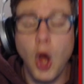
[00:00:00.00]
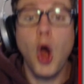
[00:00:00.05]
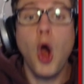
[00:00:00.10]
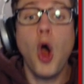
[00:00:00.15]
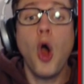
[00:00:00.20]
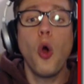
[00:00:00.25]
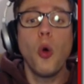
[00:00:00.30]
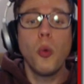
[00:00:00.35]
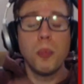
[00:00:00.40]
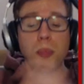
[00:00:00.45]

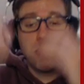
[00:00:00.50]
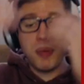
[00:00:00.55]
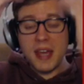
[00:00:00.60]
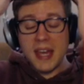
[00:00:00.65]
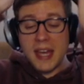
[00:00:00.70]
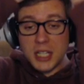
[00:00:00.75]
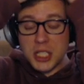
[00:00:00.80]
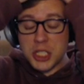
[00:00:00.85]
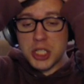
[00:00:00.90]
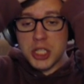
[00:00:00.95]
Oh,
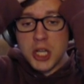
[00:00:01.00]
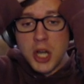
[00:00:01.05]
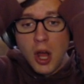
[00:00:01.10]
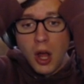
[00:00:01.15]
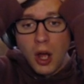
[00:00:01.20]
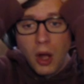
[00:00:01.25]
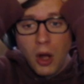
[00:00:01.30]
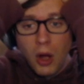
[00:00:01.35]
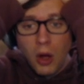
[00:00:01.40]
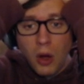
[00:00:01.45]
bitch,
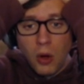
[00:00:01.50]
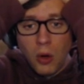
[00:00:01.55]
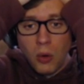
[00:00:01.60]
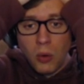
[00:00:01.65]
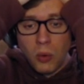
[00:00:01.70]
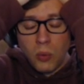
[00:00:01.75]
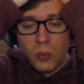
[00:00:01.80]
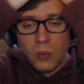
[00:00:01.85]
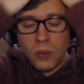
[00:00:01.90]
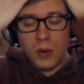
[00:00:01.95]

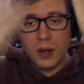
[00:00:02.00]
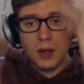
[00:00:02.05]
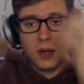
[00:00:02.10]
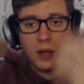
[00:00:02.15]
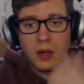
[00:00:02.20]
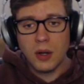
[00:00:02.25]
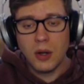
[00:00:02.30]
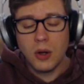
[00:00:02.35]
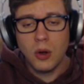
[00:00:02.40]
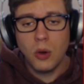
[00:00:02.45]
no!
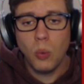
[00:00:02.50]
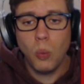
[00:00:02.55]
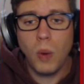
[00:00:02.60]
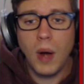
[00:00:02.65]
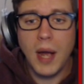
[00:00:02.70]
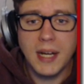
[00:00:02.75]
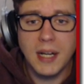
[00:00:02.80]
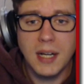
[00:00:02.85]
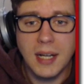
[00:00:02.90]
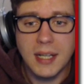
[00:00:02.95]

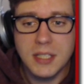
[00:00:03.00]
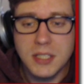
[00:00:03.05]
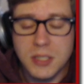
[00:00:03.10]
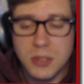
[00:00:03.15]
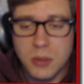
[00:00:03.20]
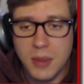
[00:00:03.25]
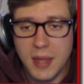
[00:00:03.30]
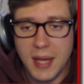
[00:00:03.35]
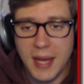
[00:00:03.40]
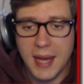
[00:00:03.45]
Why did I
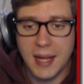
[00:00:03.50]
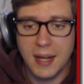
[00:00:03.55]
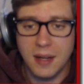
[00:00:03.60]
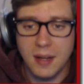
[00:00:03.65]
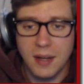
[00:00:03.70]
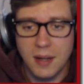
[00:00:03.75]
do that?